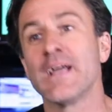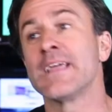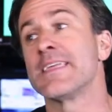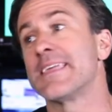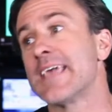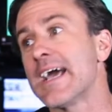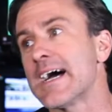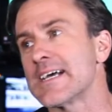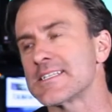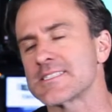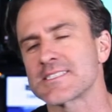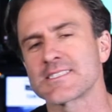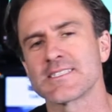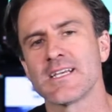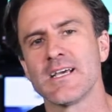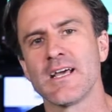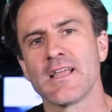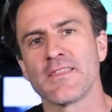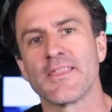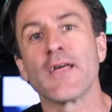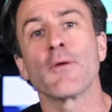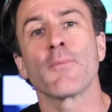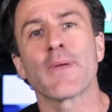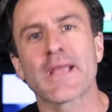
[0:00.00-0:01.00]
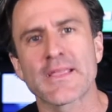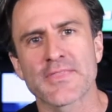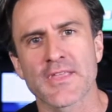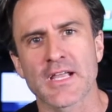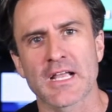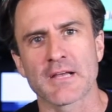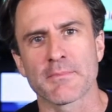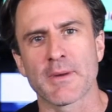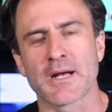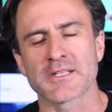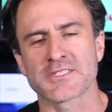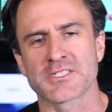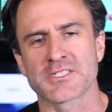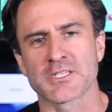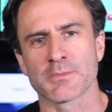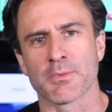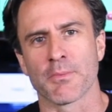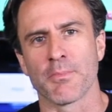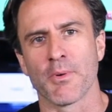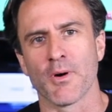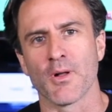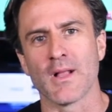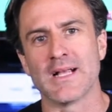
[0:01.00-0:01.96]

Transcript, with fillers: Yes, then we can think about Super Bowl.